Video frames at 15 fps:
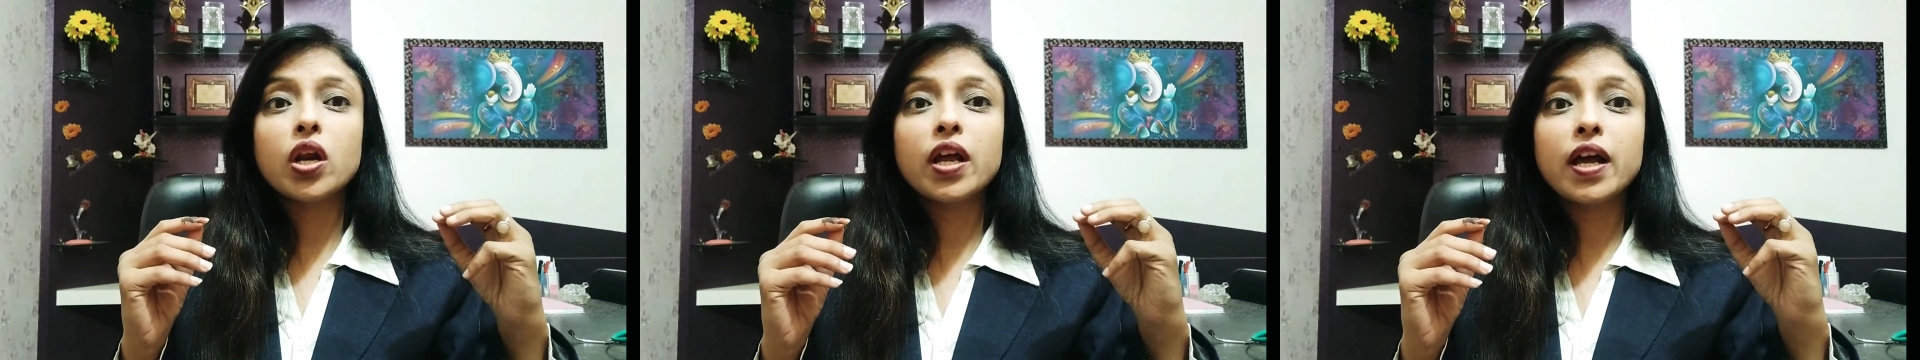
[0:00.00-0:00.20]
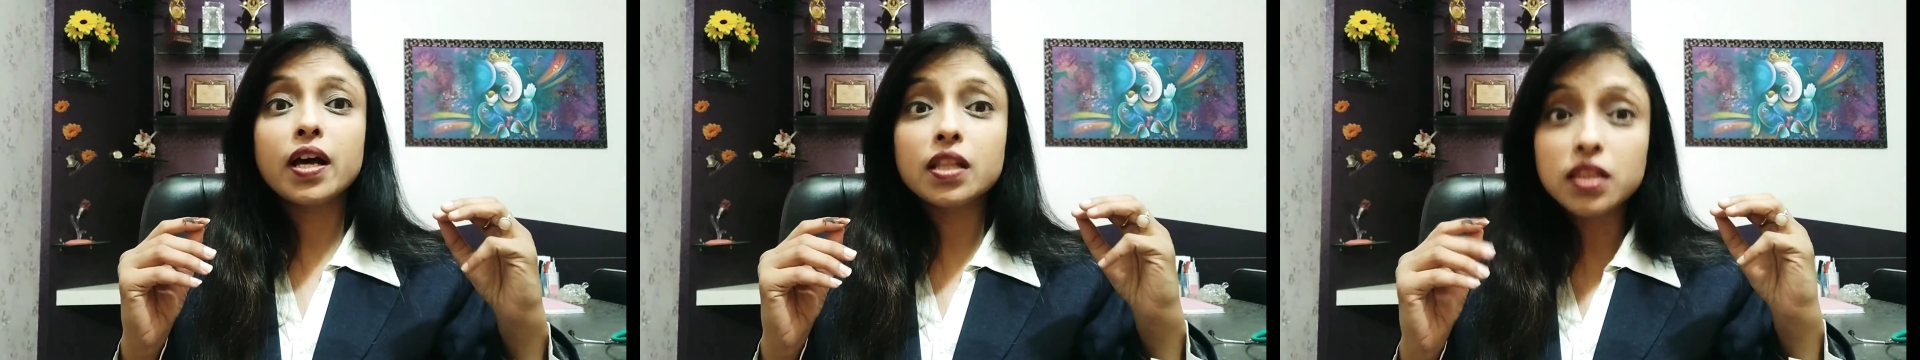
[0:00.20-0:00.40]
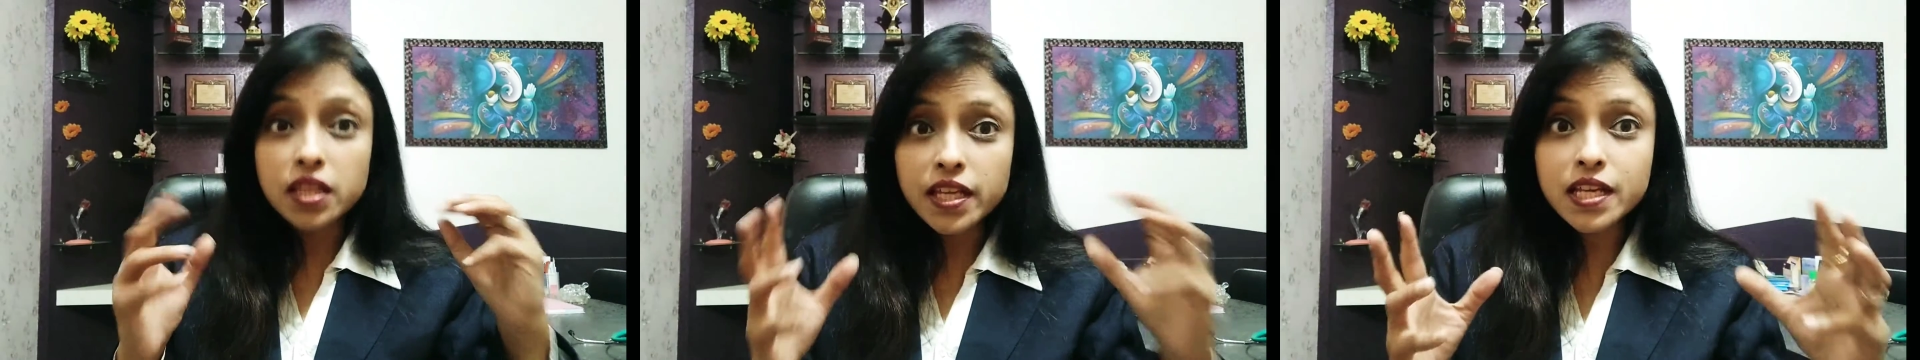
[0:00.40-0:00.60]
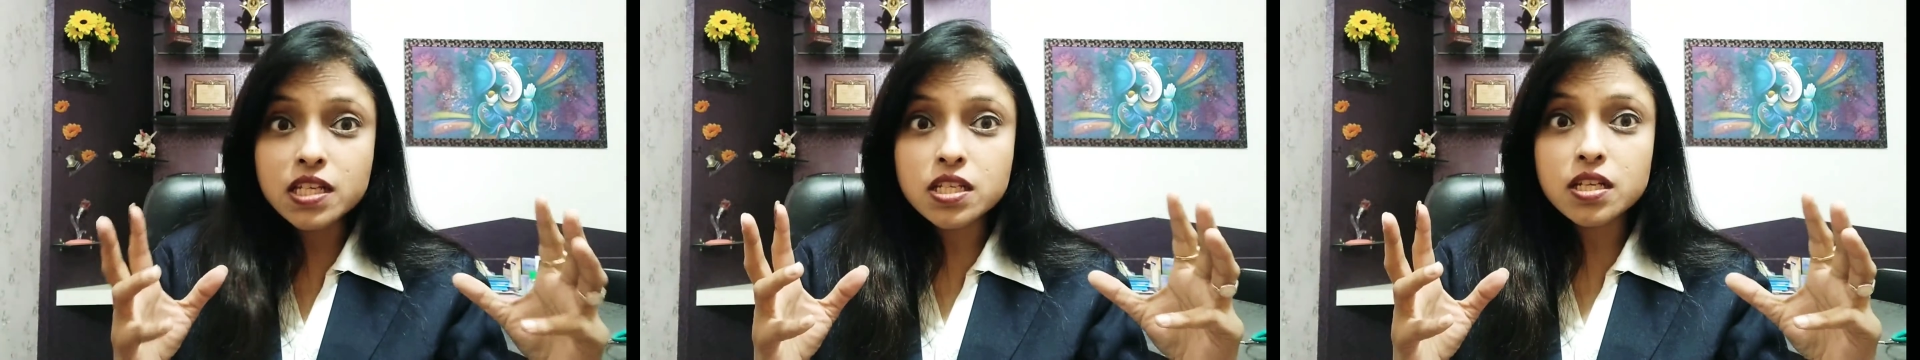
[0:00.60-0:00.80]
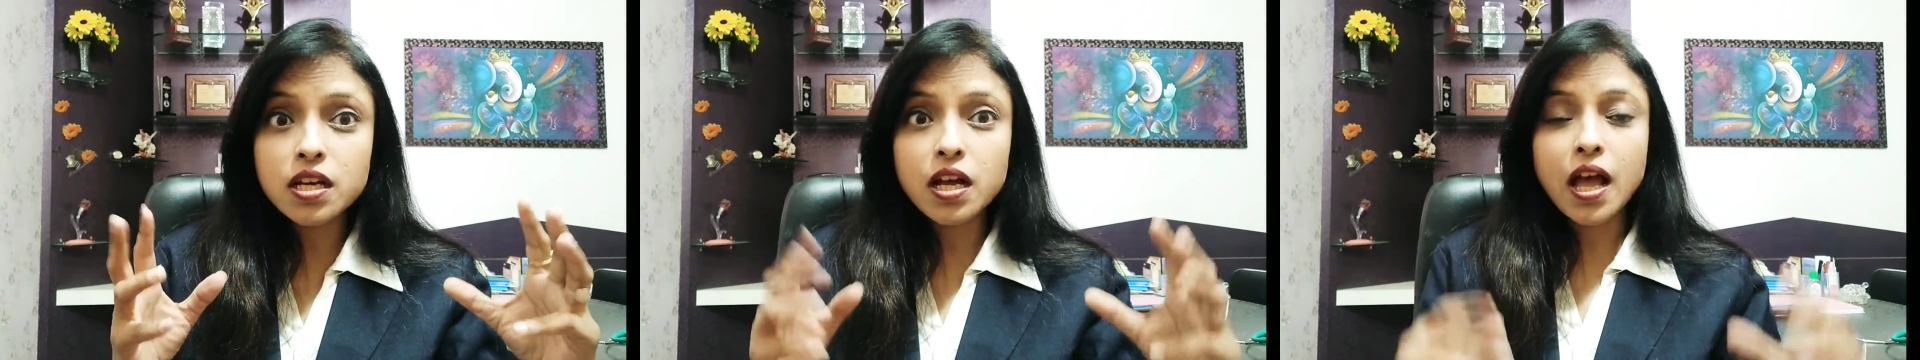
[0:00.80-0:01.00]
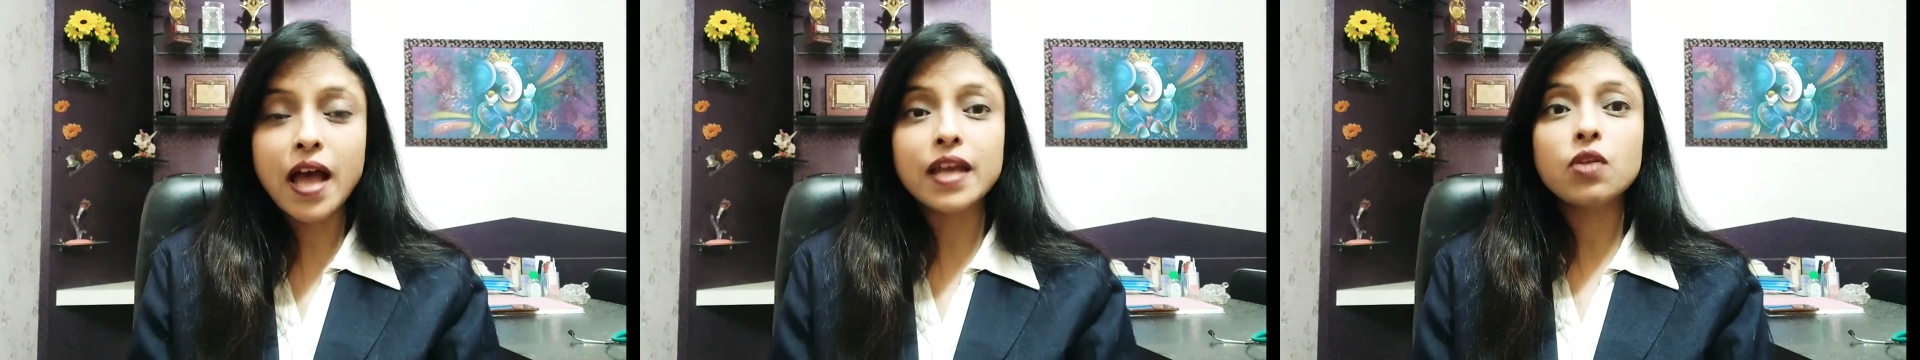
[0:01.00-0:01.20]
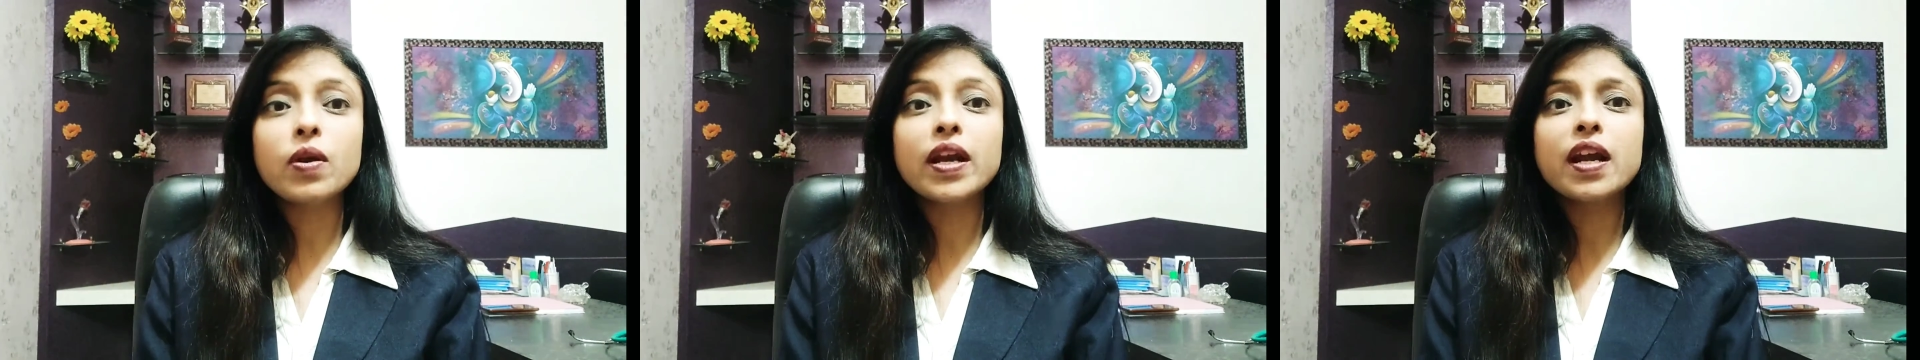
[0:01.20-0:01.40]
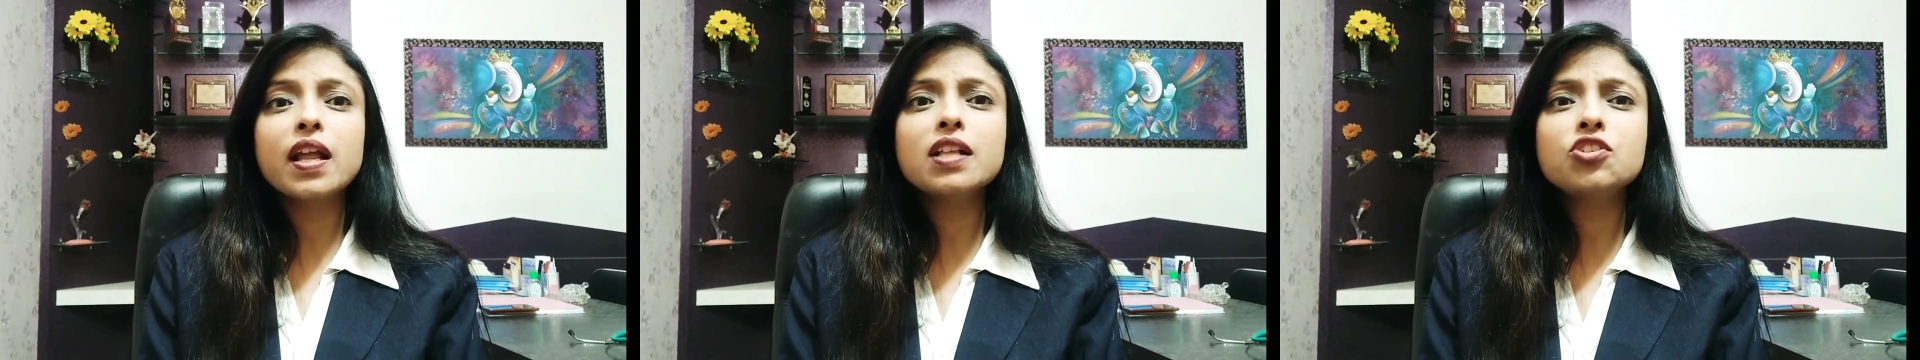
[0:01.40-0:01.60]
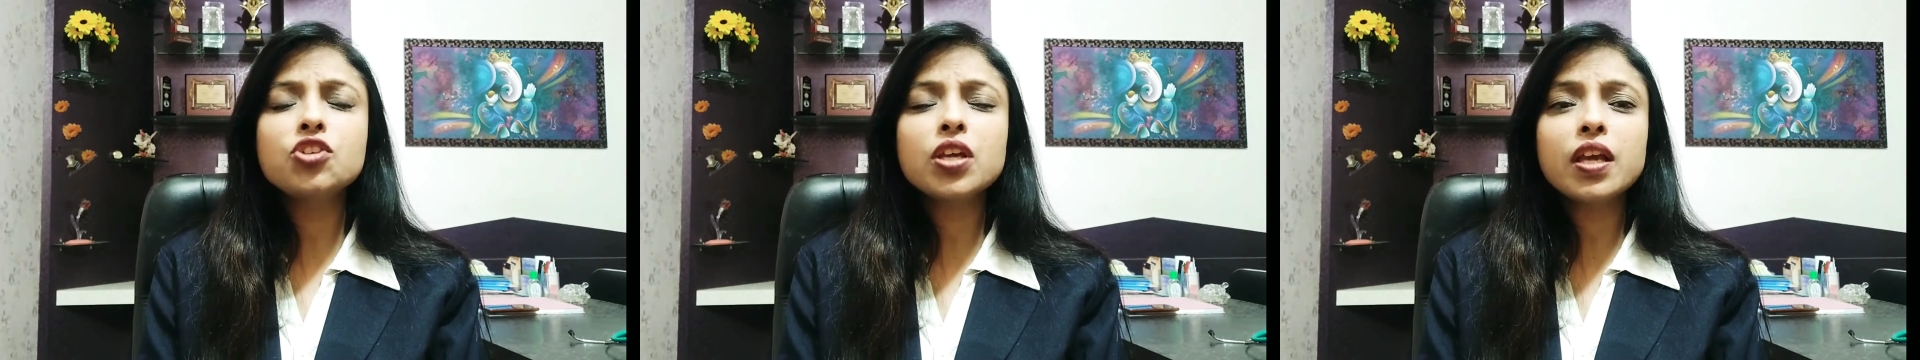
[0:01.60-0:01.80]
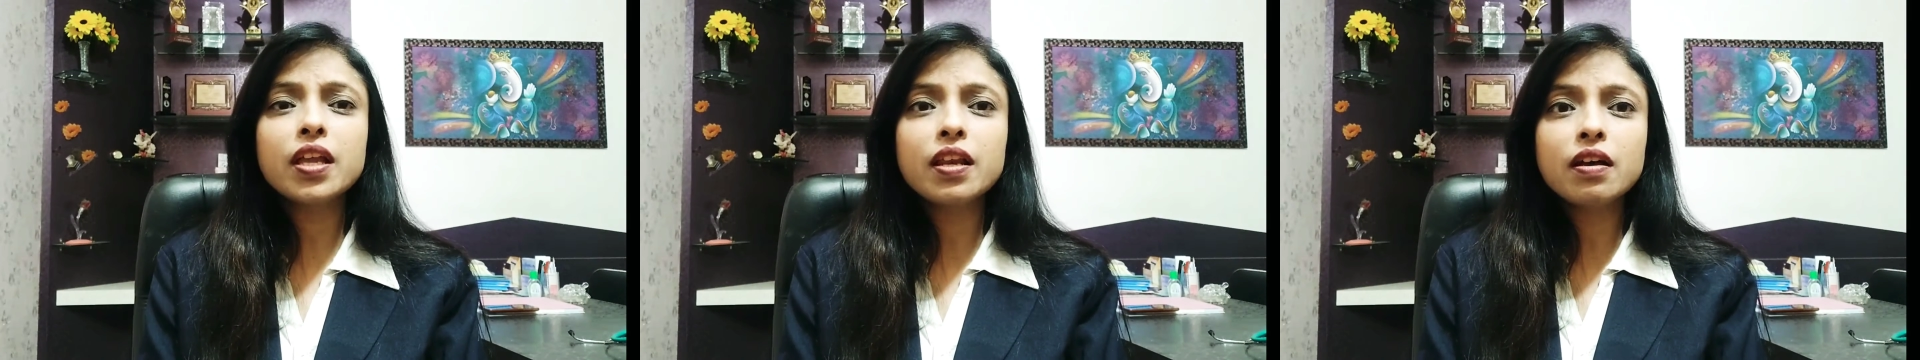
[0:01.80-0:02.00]
athlete and you are
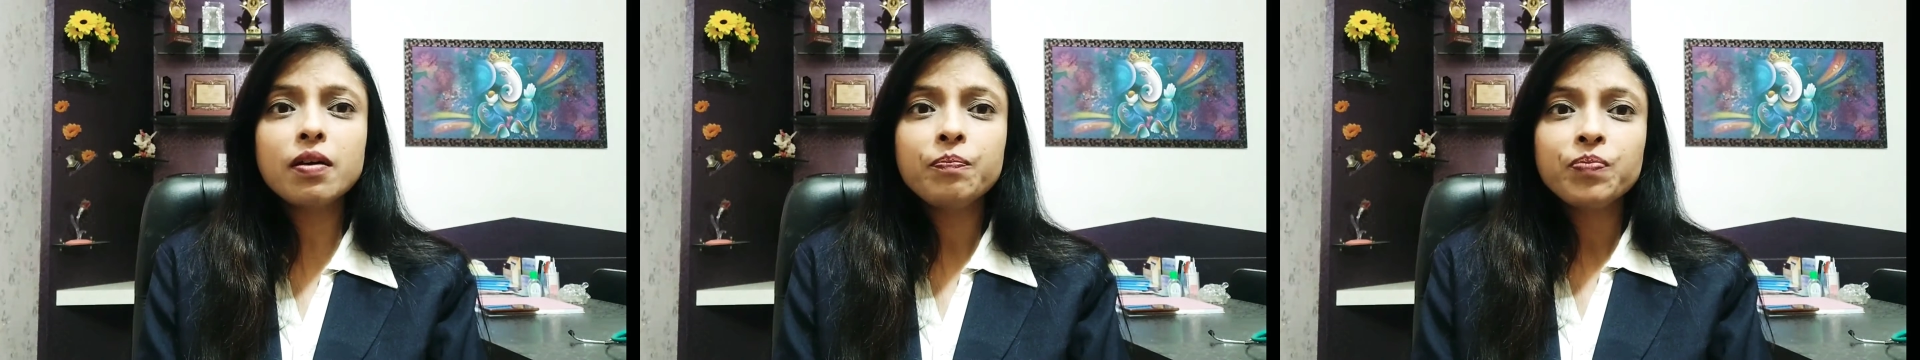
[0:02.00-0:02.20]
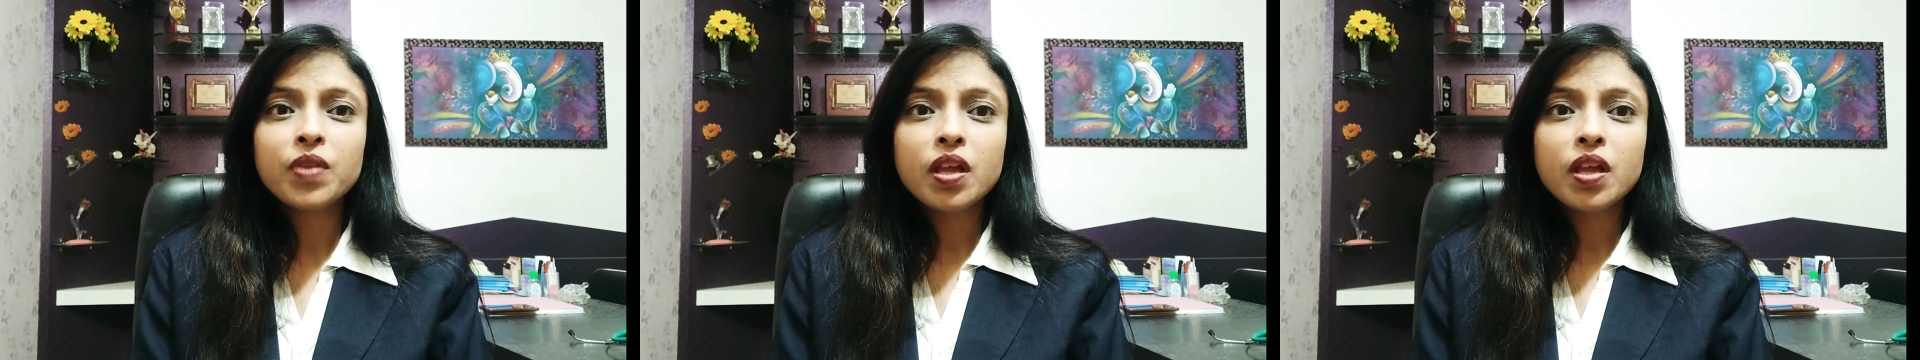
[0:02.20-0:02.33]
indulging in